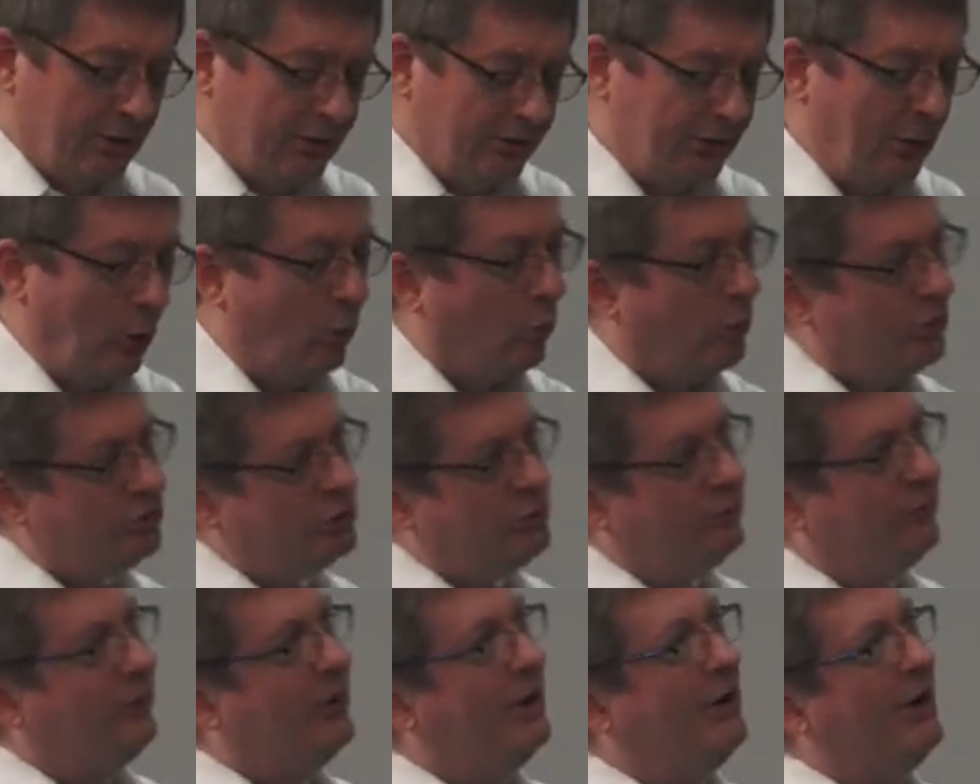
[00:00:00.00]
So
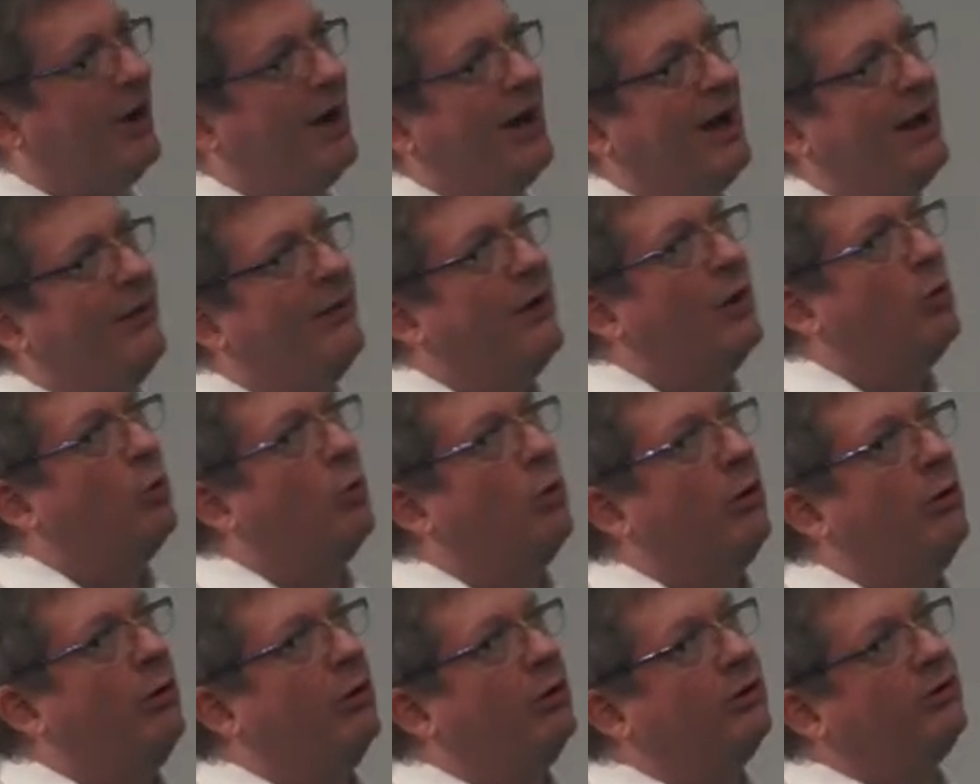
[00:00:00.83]
once you figured out how that
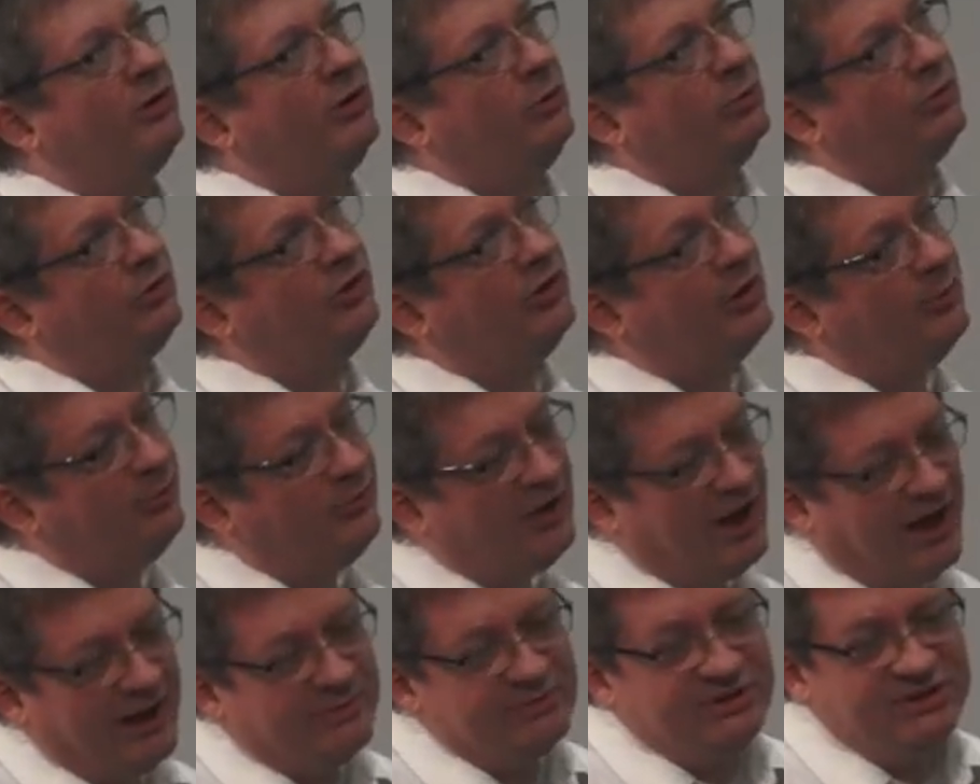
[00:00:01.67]
works, it was
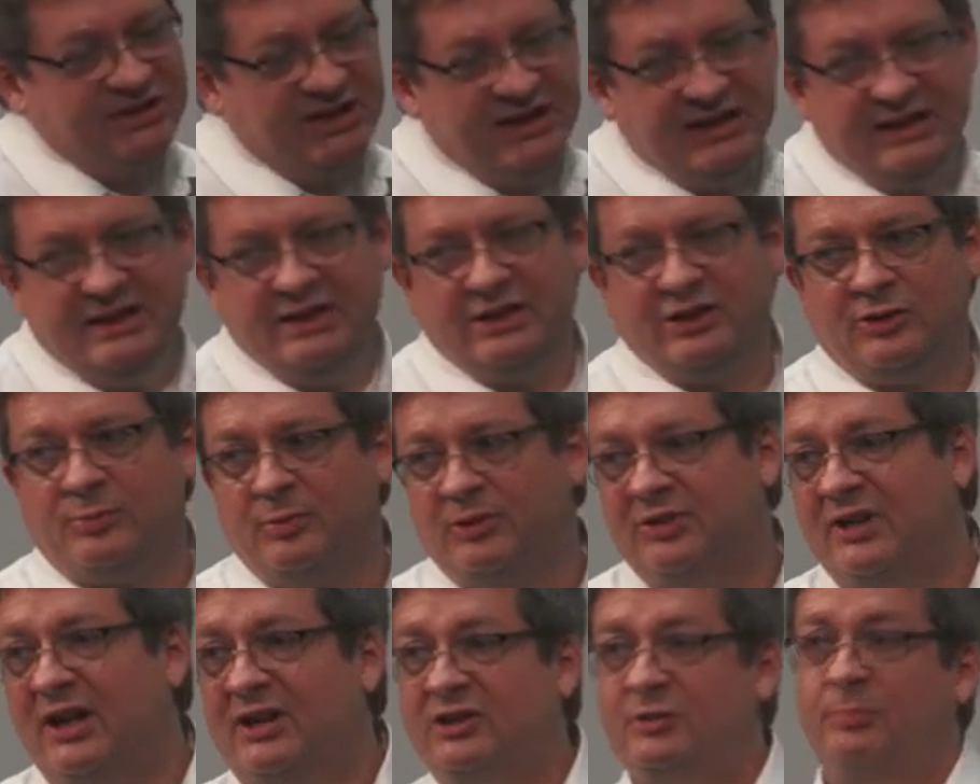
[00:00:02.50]
sometimes tedious,
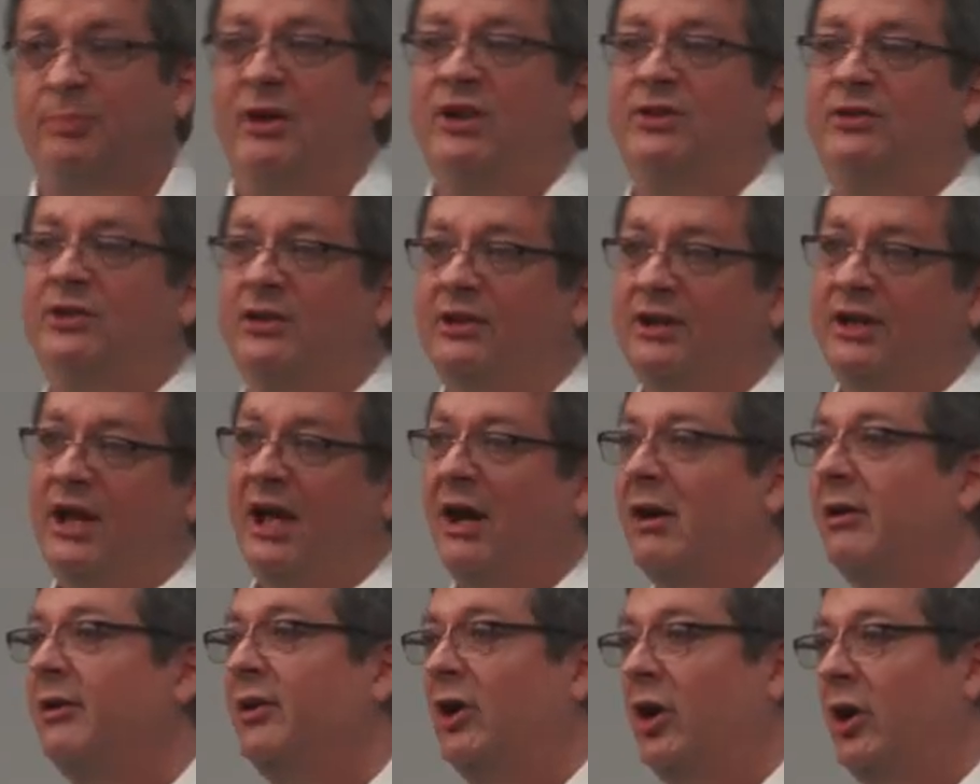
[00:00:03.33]
but that's basically
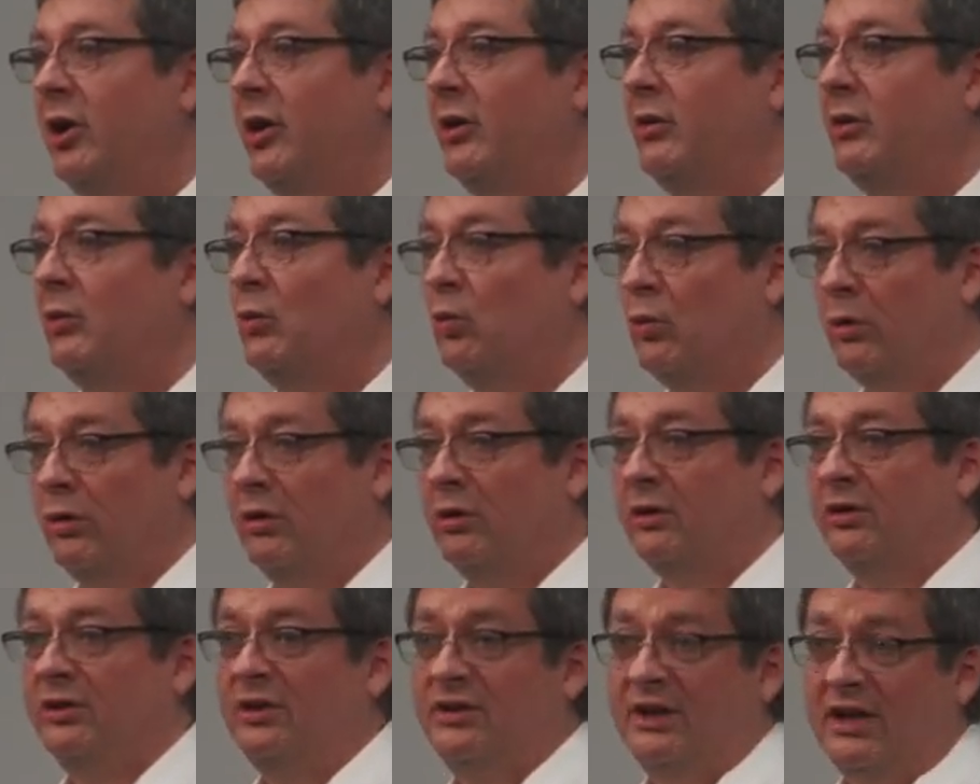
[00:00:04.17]
how night audit
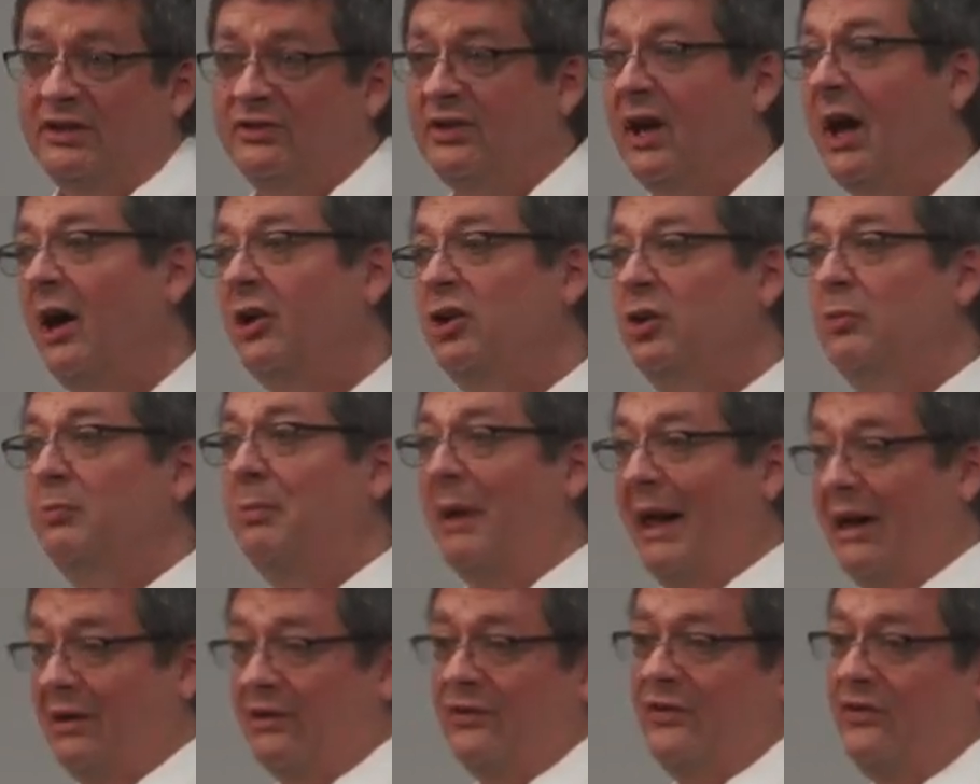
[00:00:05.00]
worked, and that's how you
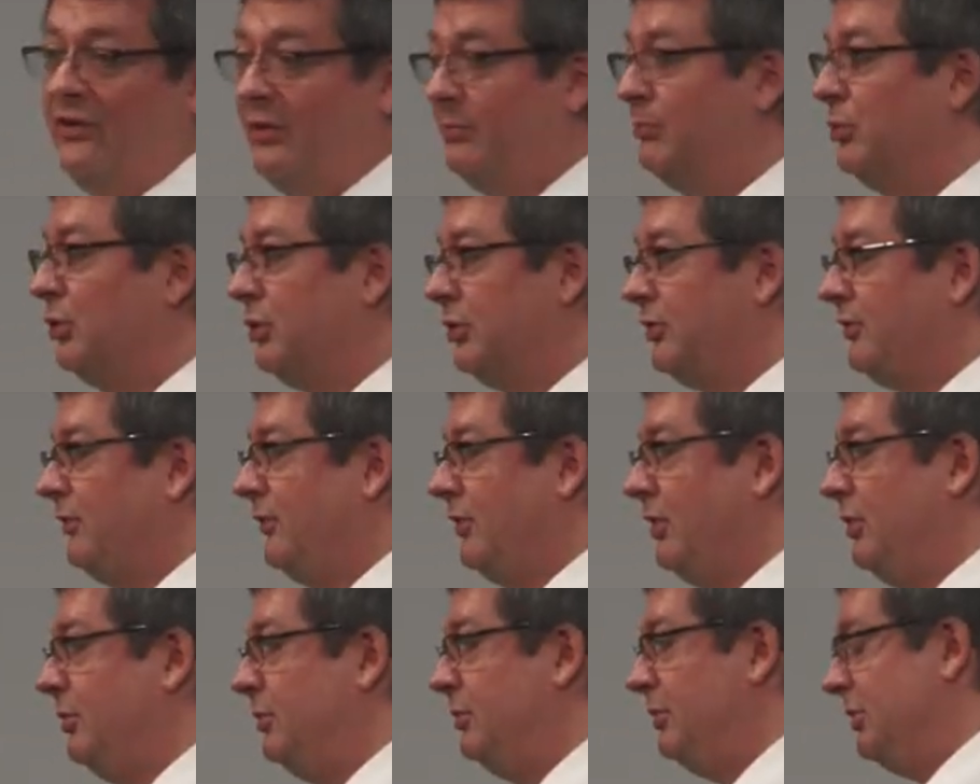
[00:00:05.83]
balance the books for
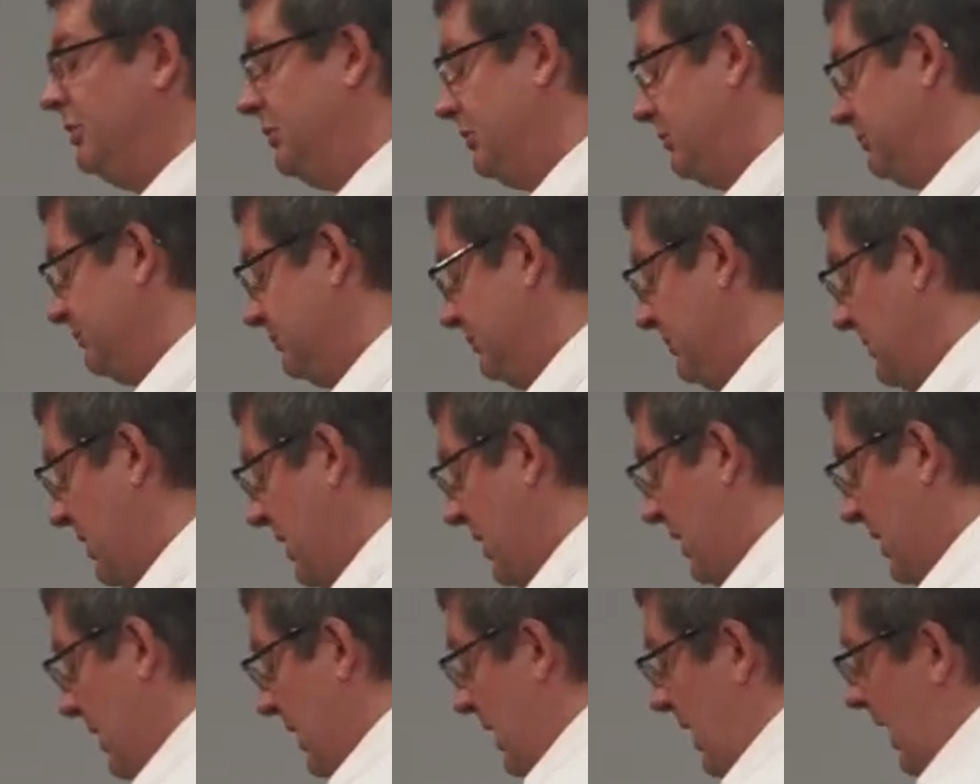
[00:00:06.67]
the hotel.
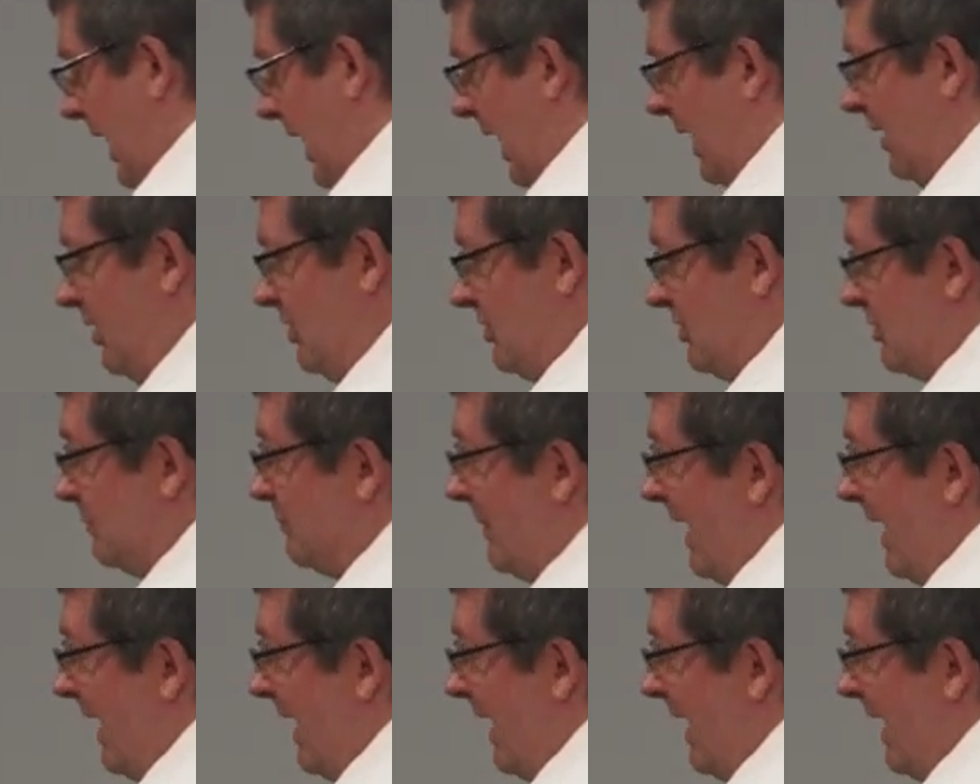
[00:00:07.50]
And in this